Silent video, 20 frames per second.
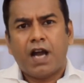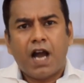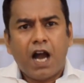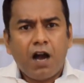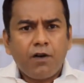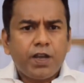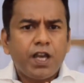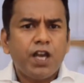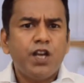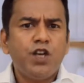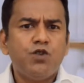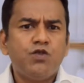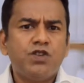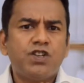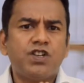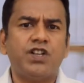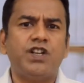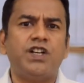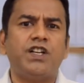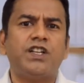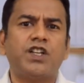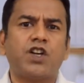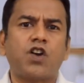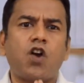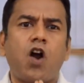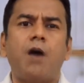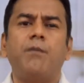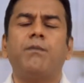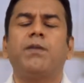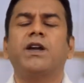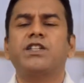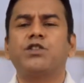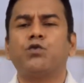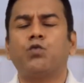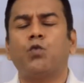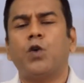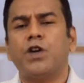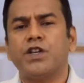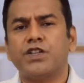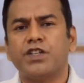How can you turn the complex
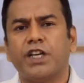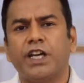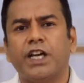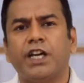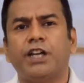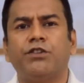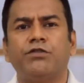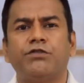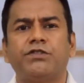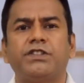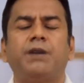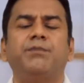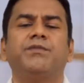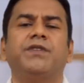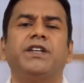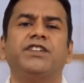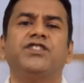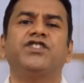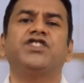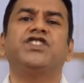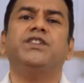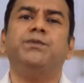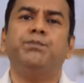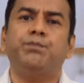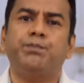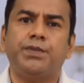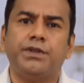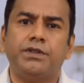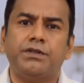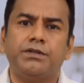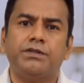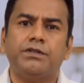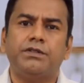ones into something simple?